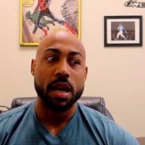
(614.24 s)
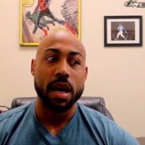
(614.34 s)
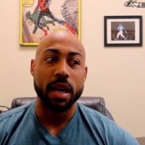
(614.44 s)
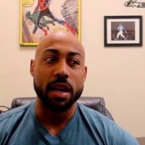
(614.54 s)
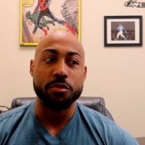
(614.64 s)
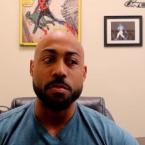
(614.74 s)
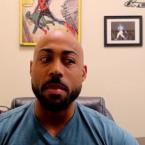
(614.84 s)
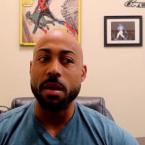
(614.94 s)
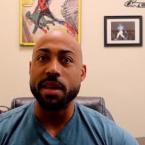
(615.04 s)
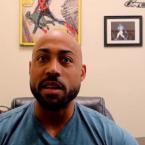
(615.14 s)
I guess,
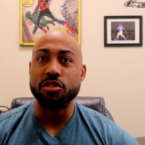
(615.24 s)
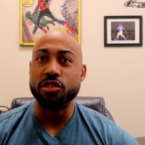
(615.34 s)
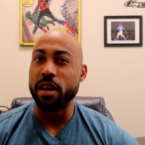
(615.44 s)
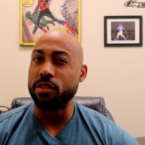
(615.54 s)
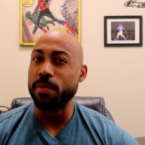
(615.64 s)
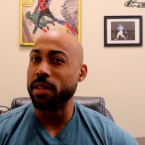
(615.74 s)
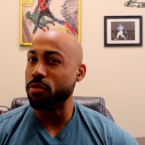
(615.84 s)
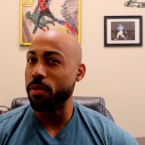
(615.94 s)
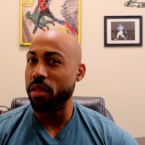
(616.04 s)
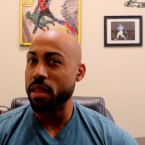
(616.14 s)
maybe
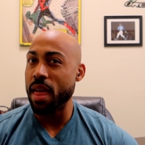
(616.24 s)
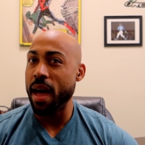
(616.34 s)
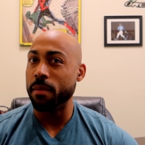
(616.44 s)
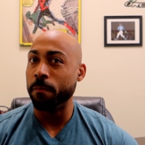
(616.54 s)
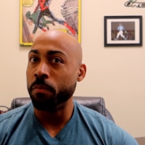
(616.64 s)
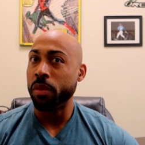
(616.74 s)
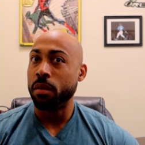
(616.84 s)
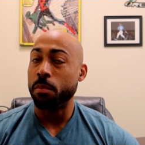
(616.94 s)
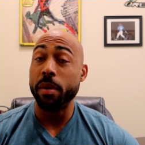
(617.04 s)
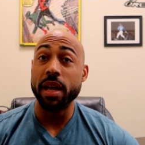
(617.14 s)
adjustments within that,
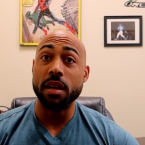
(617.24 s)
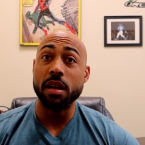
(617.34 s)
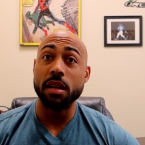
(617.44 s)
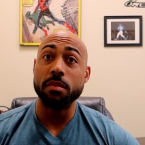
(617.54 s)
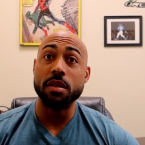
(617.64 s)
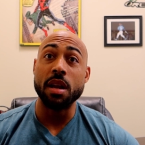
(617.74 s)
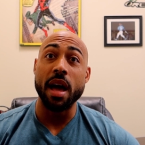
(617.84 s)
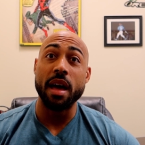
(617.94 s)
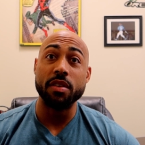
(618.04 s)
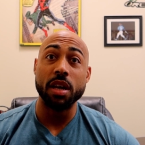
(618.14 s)
but
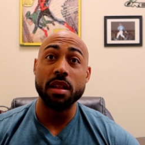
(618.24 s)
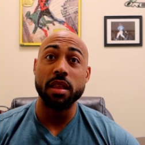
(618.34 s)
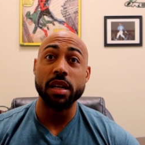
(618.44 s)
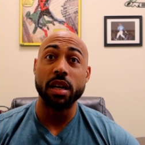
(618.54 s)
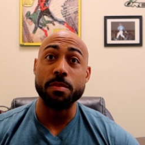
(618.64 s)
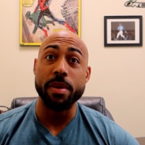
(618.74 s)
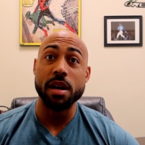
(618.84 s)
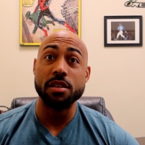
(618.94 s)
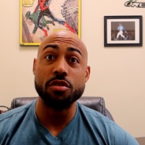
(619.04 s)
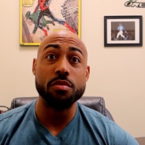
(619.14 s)
not having anything to
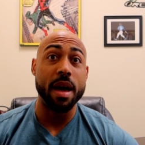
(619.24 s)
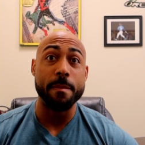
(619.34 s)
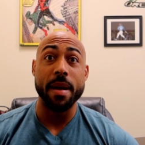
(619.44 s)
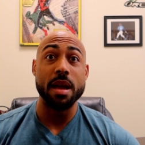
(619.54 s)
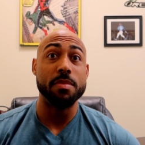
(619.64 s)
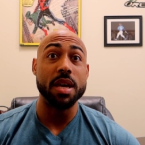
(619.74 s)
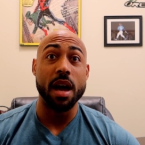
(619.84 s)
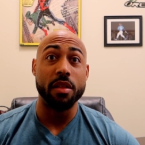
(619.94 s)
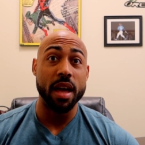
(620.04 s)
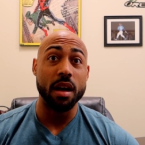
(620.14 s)
compare it to, that might be
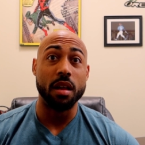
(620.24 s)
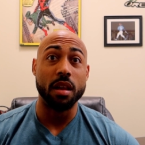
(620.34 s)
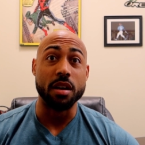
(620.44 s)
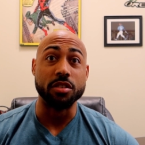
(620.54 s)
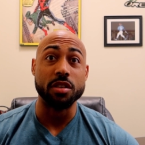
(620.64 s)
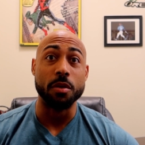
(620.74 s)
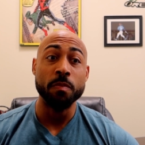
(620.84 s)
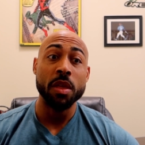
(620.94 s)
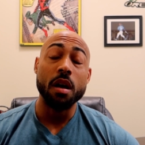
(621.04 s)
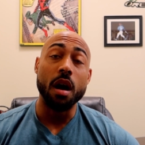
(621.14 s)
how they all are. So
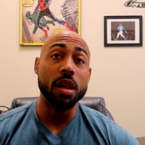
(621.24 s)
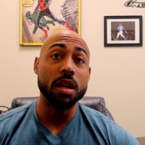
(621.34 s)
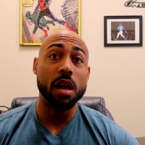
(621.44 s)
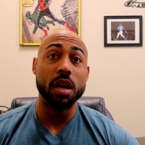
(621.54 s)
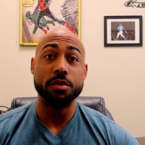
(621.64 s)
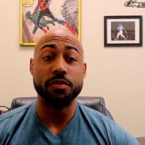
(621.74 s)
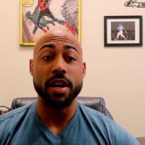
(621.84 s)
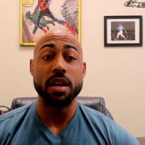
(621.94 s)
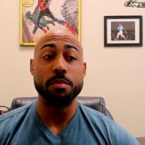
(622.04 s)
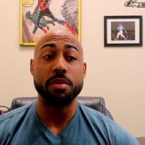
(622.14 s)
all in all, I was
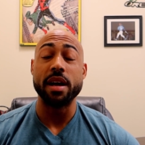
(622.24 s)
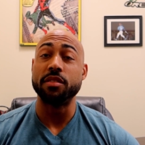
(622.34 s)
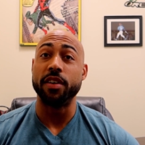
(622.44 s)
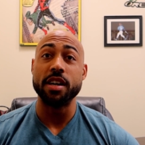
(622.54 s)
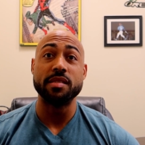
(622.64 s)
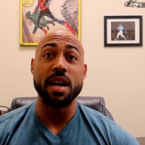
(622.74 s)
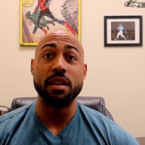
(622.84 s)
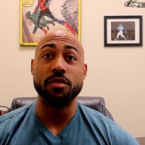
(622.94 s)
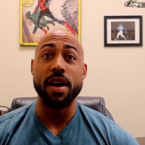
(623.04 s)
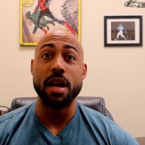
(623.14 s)
very impressed, very
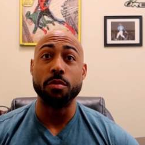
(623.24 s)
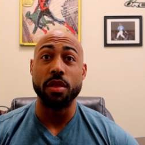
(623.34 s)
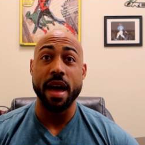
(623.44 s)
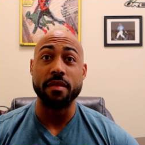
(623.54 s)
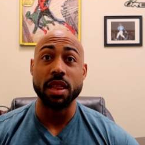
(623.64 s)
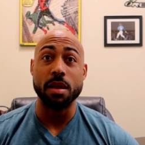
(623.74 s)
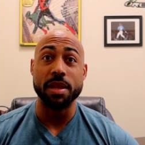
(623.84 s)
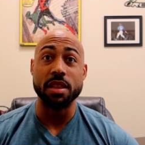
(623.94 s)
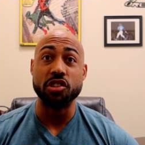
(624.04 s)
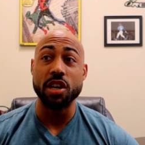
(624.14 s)
satisfied with having them
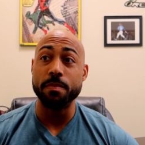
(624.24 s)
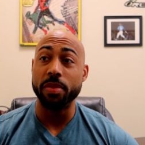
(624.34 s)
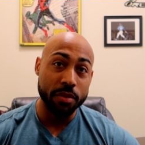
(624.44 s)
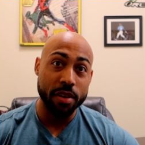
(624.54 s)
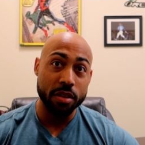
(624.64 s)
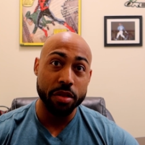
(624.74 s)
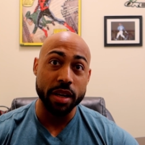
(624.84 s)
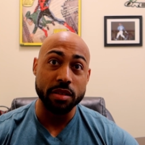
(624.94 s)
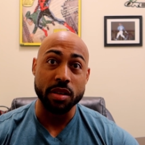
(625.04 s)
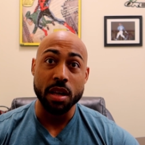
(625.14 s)
at the gym. Full of other
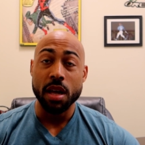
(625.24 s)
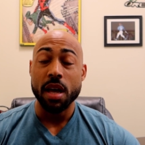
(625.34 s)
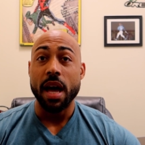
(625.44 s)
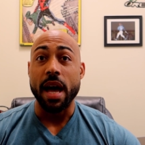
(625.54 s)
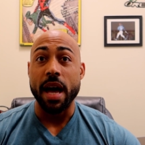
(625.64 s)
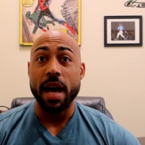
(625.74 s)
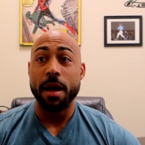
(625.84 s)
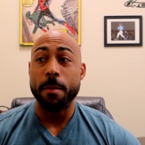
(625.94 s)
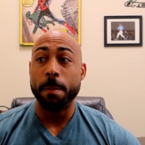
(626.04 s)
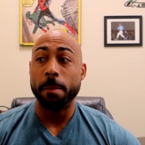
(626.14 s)
things.
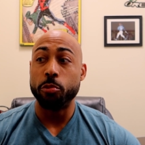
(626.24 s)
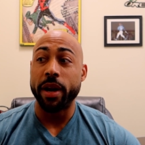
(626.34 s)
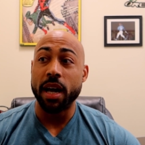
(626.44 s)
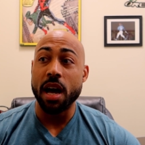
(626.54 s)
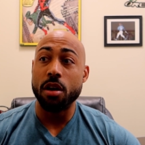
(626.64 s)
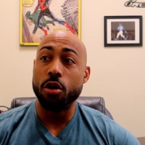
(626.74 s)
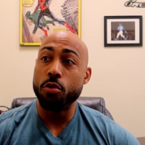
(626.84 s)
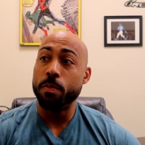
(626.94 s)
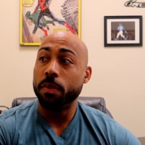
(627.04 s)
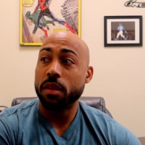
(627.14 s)
When I got
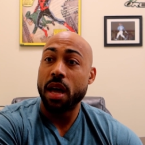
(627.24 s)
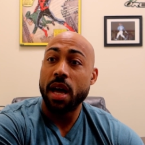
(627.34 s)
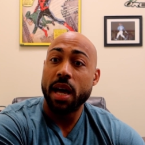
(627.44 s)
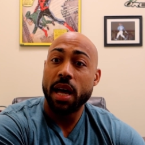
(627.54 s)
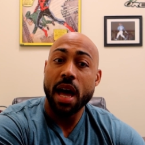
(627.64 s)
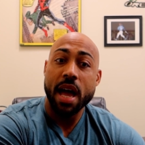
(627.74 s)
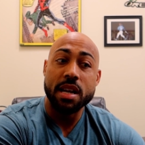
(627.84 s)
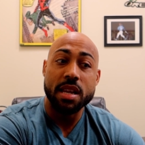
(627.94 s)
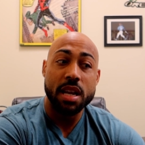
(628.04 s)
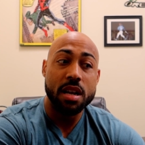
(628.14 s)
home, I
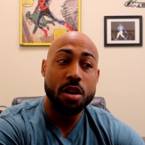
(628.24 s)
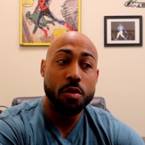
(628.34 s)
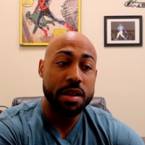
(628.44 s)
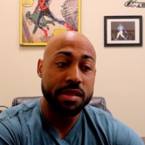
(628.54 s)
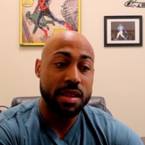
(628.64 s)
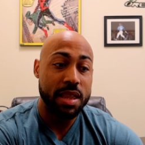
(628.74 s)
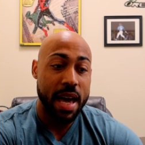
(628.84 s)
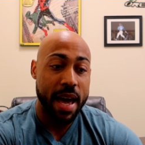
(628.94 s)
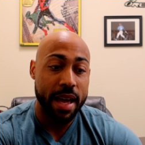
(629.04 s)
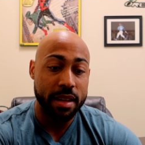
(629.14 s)
did notice
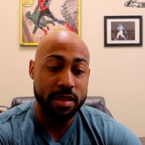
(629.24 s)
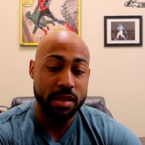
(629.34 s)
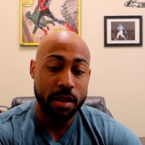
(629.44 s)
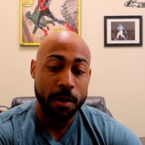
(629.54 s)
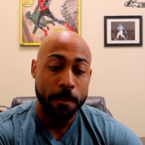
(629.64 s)
that